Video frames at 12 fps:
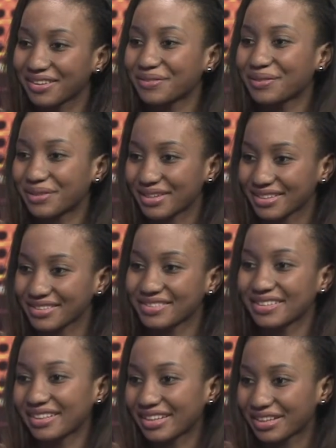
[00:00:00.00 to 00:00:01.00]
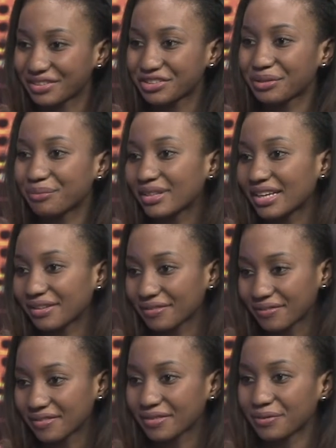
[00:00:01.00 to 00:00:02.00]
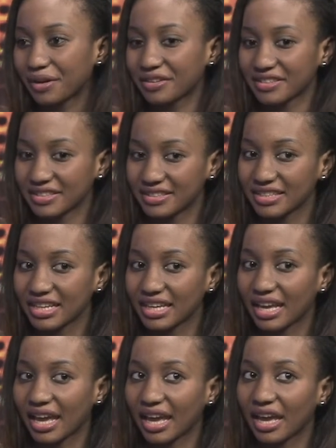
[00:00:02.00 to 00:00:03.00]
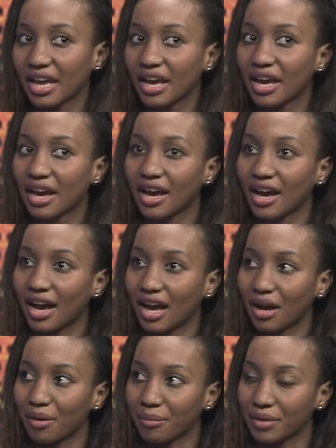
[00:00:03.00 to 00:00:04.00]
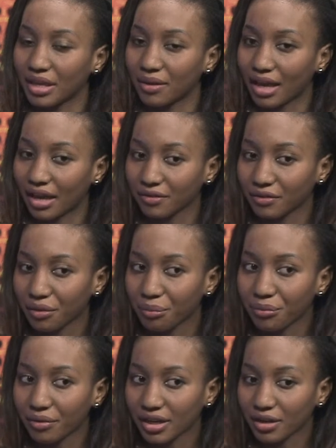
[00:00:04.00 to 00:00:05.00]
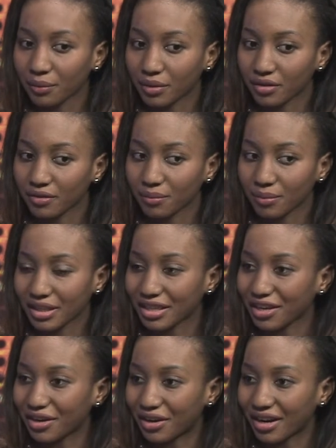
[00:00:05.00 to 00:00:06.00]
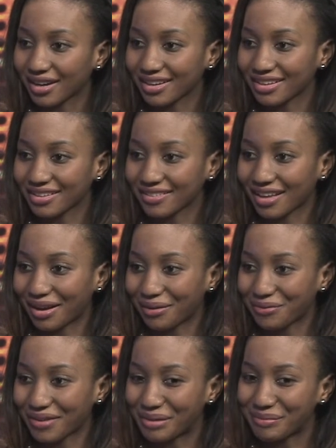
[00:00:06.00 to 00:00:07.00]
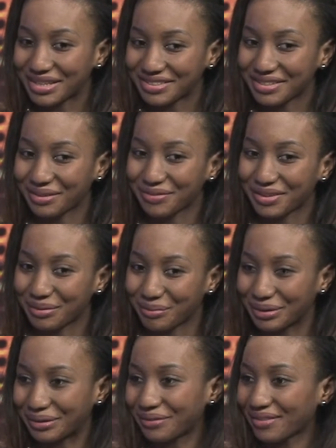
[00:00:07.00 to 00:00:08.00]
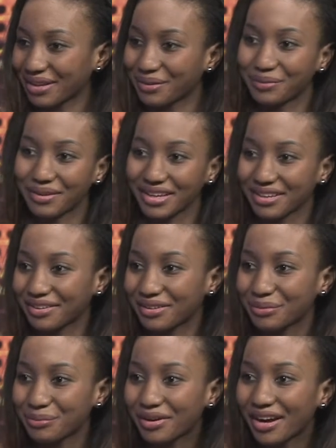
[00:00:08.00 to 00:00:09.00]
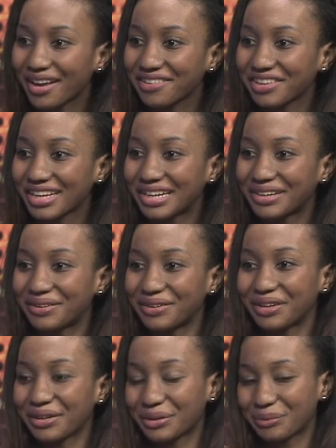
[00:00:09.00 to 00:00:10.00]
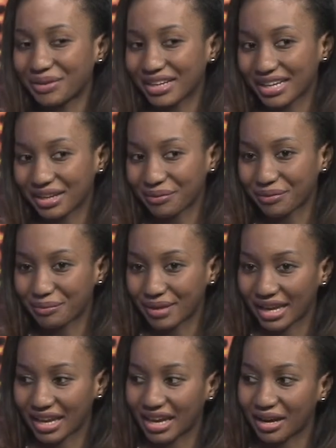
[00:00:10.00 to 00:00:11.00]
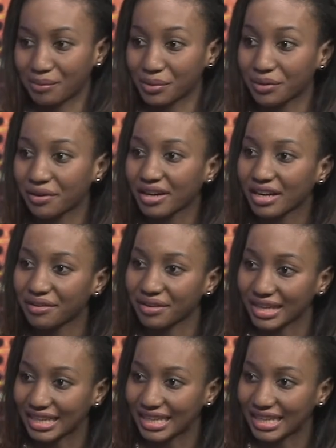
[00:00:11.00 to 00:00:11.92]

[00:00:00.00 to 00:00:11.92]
of course the leadership life as far as like CEA. At some point it was really hard because I found myself in the middle of like working on a project or communicating with my coordinator in